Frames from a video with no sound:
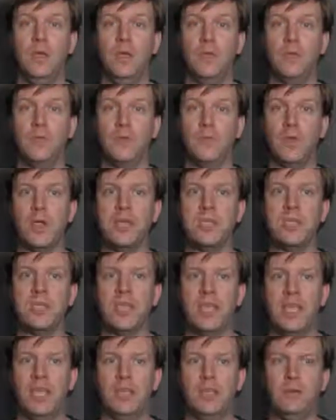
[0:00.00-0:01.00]
The phrase,
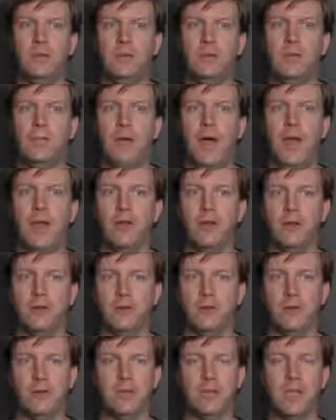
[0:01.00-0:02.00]
"kill it with fire,"
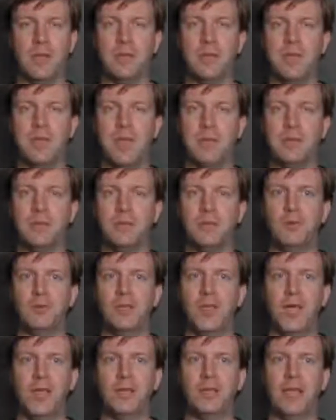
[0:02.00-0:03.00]
turns up in the episode
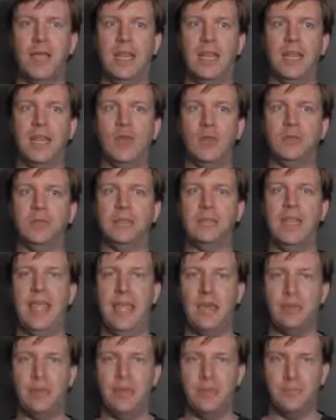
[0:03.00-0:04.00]
title and it goes
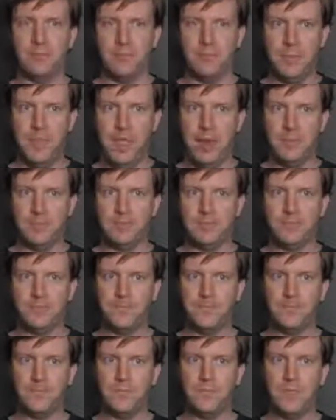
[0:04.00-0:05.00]
downhill from there.
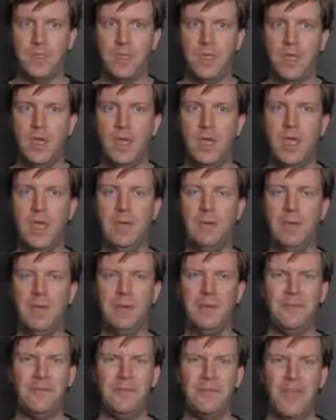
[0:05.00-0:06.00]
In my
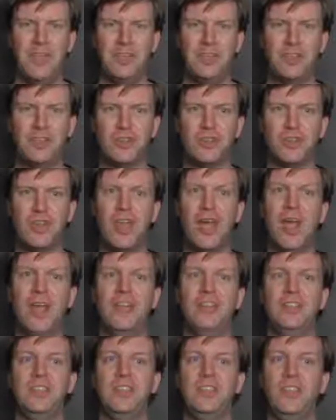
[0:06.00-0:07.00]
defense, I
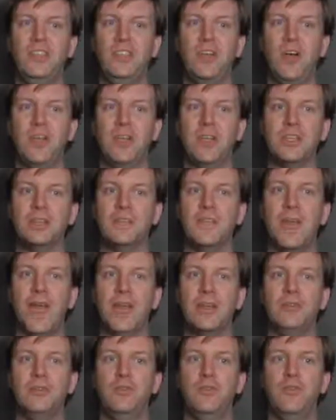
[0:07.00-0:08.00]
did not
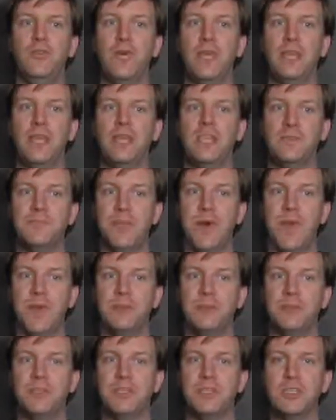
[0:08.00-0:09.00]
expect to find a
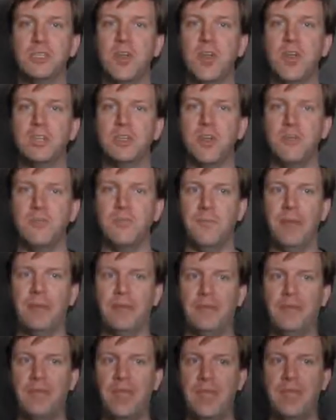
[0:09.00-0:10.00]
spider the size of my
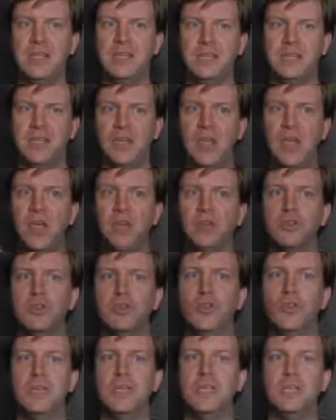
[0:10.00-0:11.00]
face
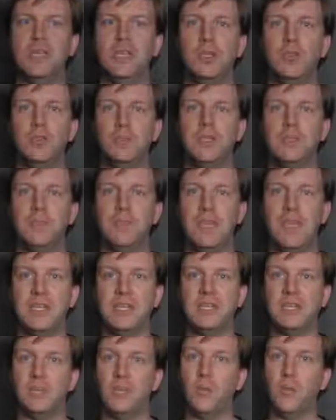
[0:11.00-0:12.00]
squeezed into a
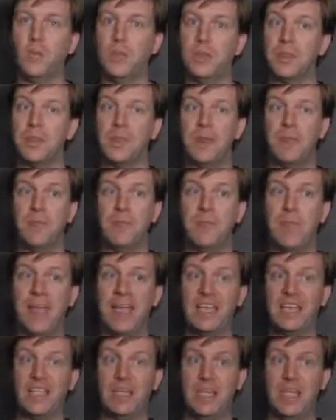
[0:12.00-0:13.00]
space the width of a
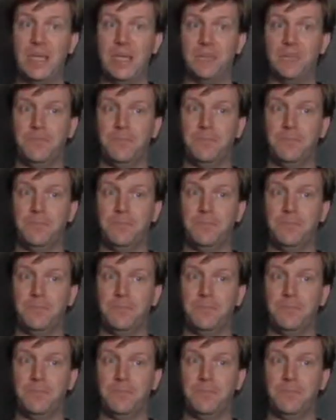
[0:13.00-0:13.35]
magazine.